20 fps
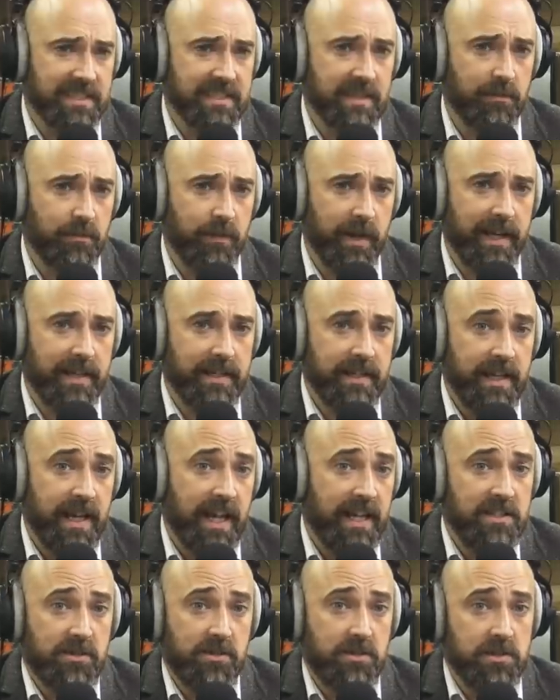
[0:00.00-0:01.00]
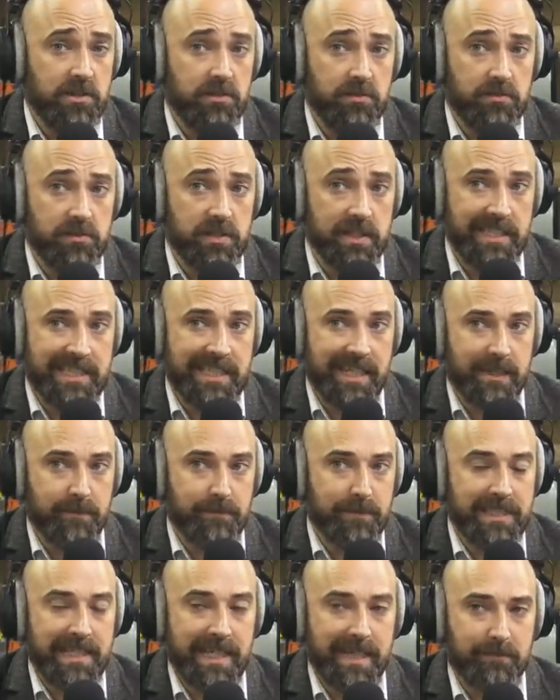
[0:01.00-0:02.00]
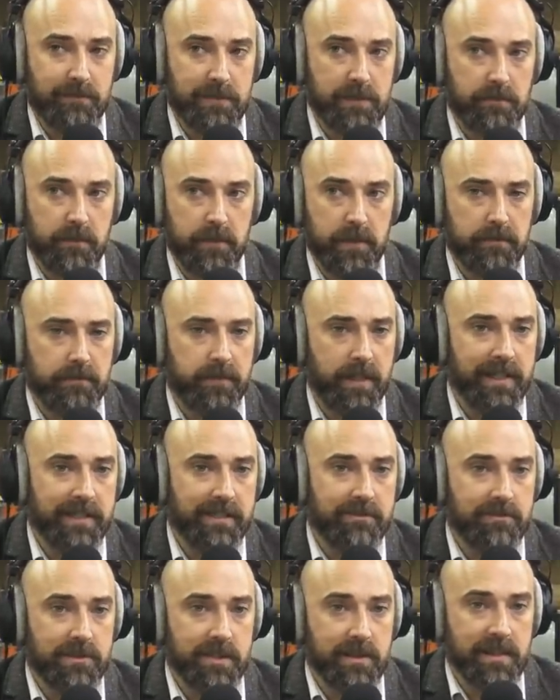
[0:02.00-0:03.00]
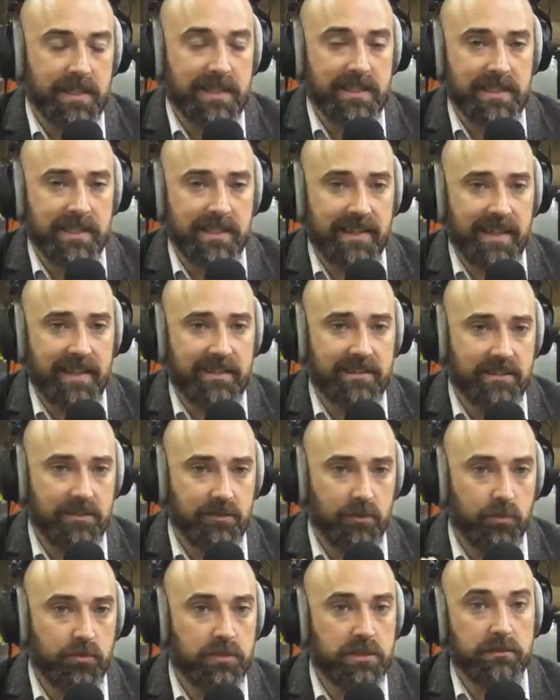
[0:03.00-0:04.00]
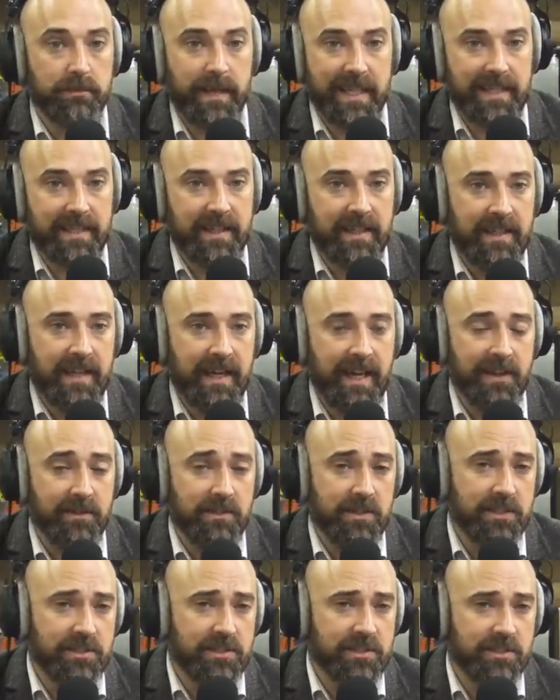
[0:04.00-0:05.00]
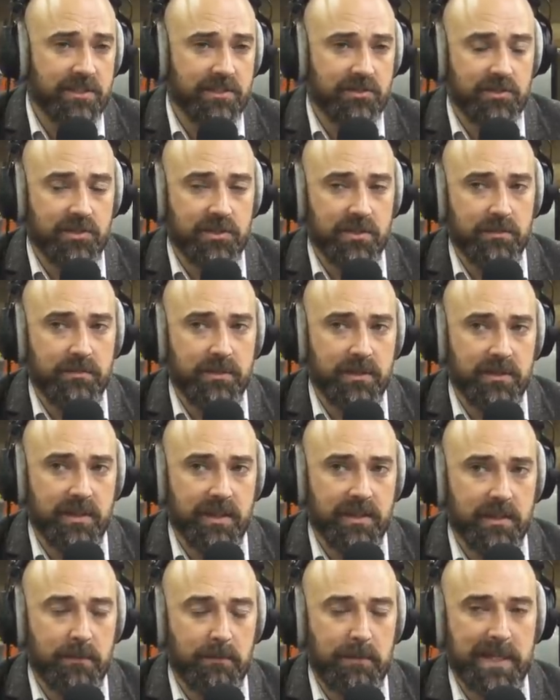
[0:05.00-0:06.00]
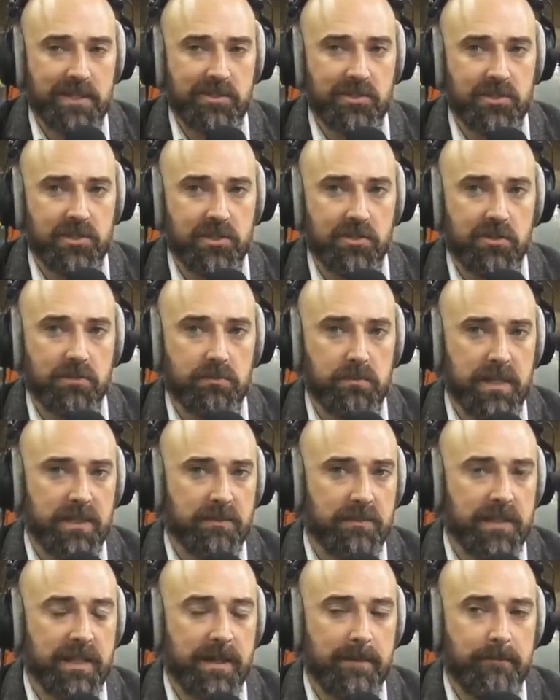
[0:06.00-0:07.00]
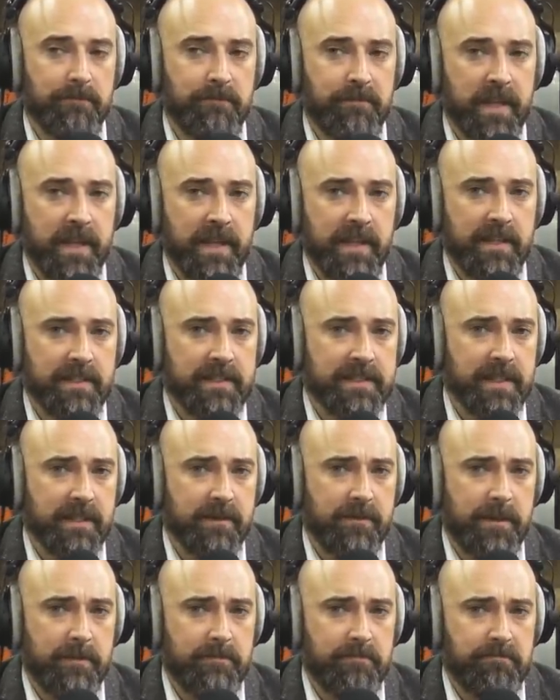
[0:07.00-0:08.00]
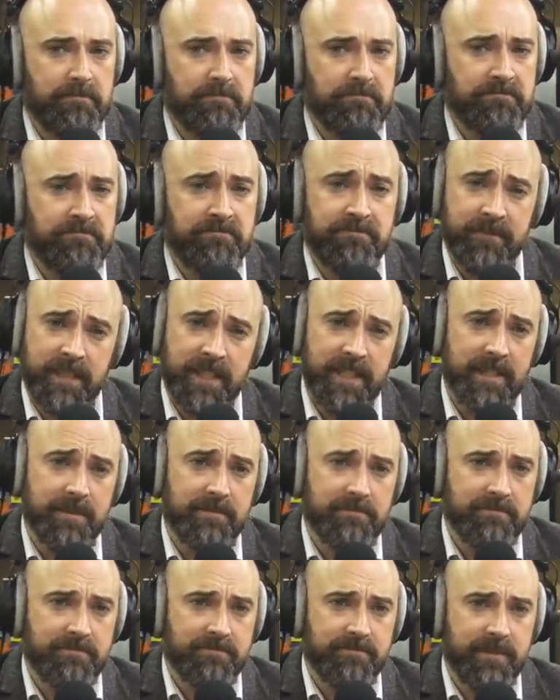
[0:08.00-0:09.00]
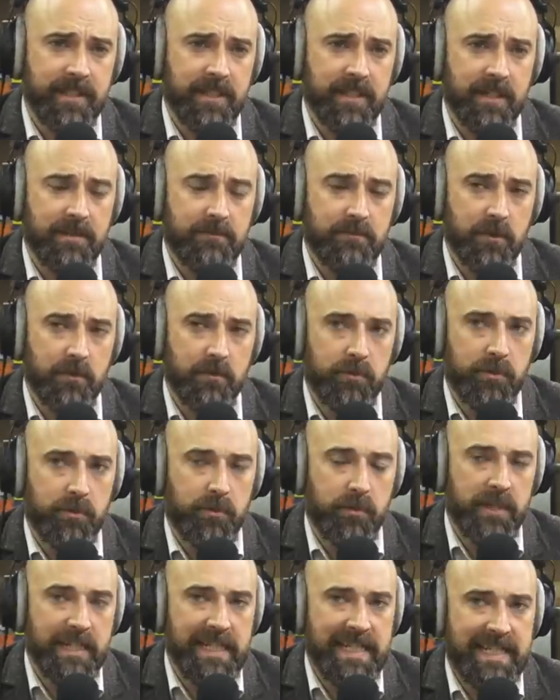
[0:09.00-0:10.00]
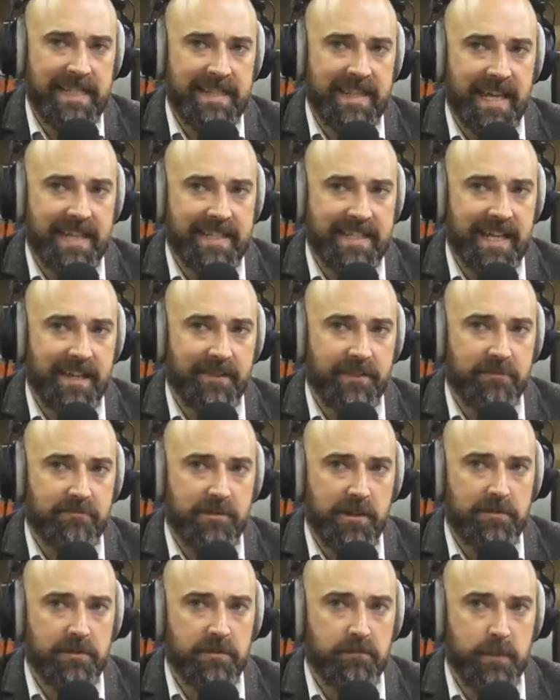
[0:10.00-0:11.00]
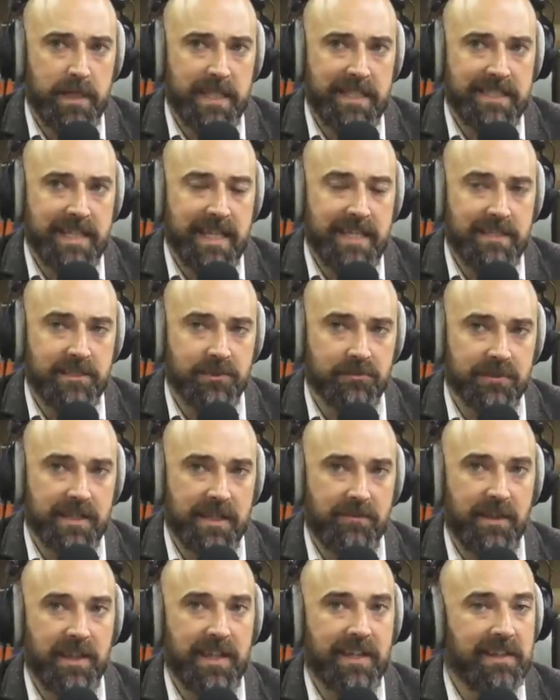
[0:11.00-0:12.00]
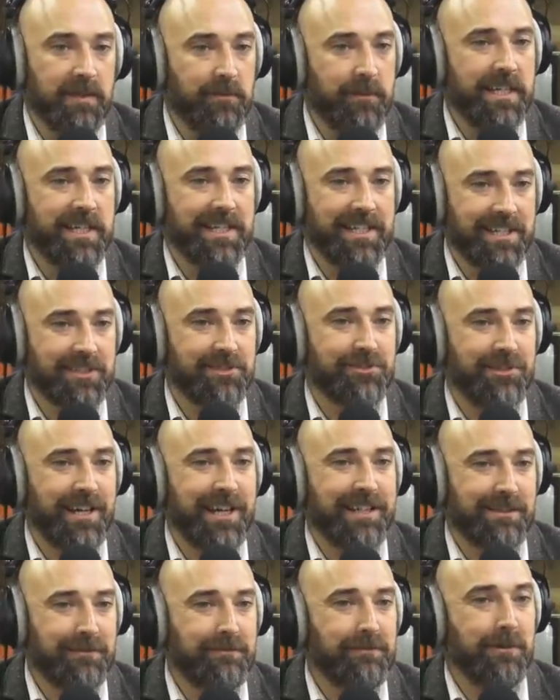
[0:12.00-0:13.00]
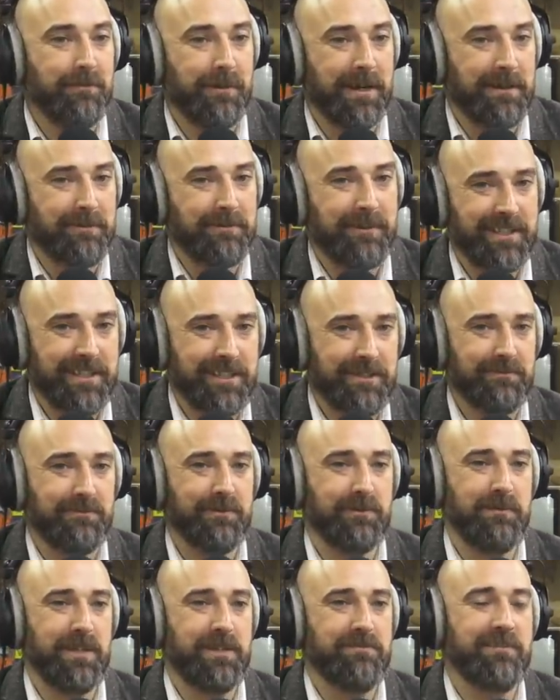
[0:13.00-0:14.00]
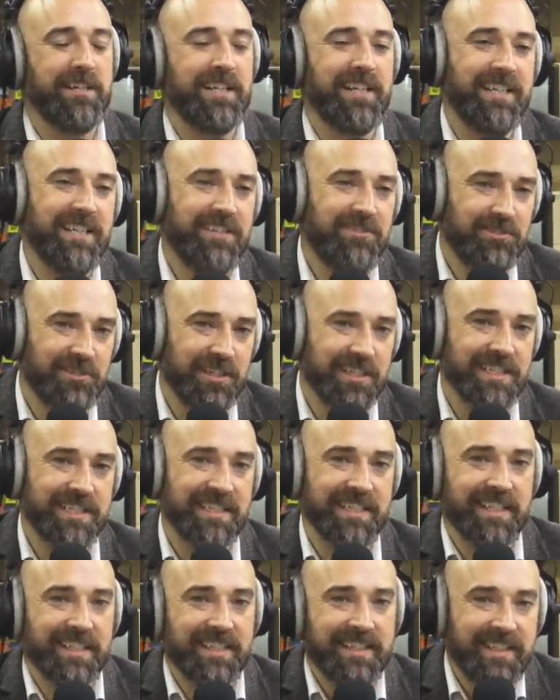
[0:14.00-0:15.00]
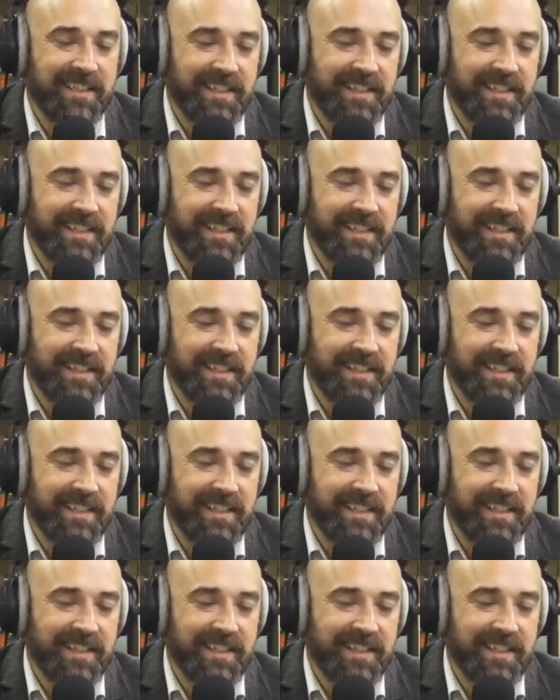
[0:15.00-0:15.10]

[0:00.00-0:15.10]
somewhere, and you can use the timestamps from the files and things like that to automate how you could search them and, and the picture you could build up. So, um, yeah, you know we lead then down the road of big data and everything that we can extract from it which would be really mm-hmm. interesting